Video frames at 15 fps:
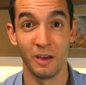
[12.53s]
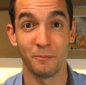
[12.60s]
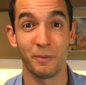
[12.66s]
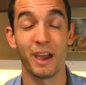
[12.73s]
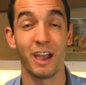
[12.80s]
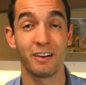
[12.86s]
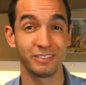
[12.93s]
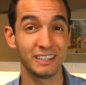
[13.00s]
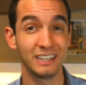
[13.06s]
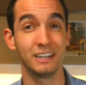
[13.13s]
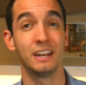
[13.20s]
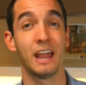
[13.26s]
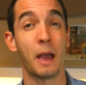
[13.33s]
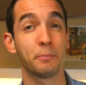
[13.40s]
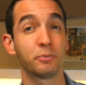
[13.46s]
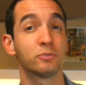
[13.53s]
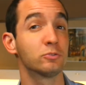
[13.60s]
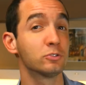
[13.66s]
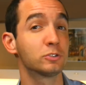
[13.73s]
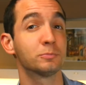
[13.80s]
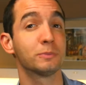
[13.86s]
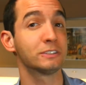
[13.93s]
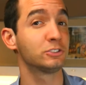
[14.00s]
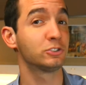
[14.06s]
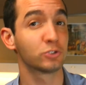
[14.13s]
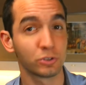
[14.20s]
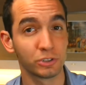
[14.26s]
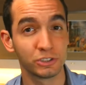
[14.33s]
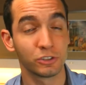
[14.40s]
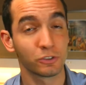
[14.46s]
by having an absolute
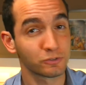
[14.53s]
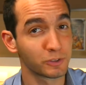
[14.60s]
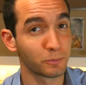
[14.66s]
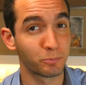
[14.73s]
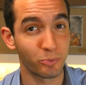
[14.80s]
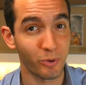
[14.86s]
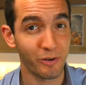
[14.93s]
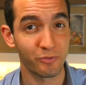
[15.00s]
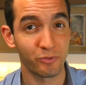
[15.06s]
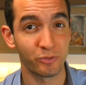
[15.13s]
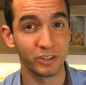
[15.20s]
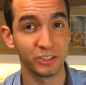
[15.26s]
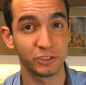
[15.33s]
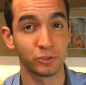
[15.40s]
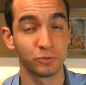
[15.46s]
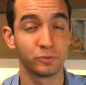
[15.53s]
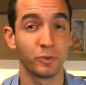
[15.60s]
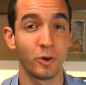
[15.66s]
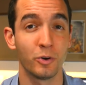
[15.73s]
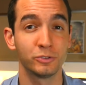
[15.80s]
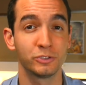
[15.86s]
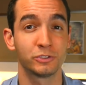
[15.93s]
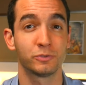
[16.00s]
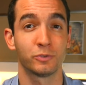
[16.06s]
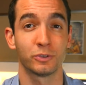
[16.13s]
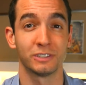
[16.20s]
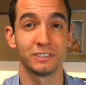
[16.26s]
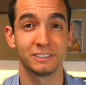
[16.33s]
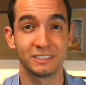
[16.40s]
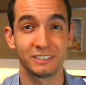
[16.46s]
majority of the preferential votes for
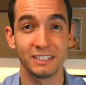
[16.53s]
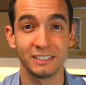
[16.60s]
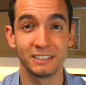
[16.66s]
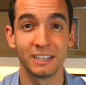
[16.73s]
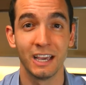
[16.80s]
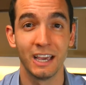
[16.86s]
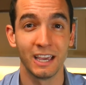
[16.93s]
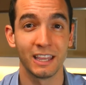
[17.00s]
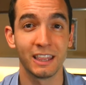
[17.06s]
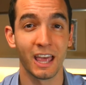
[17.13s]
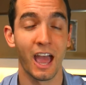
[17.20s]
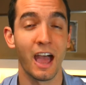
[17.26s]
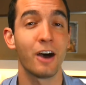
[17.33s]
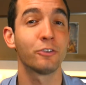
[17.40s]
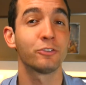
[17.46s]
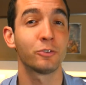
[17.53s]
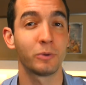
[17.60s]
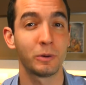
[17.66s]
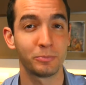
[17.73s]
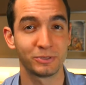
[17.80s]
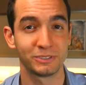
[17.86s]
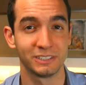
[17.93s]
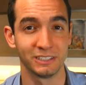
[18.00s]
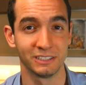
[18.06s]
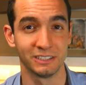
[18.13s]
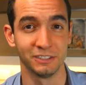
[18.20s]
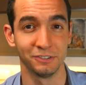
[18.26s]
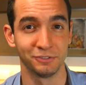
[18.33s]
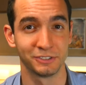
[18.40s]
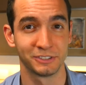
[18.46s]
a seat in the House of
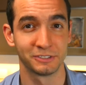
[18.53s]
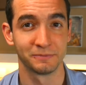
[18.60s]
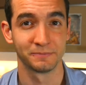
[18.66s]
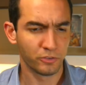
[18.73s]
Representatives.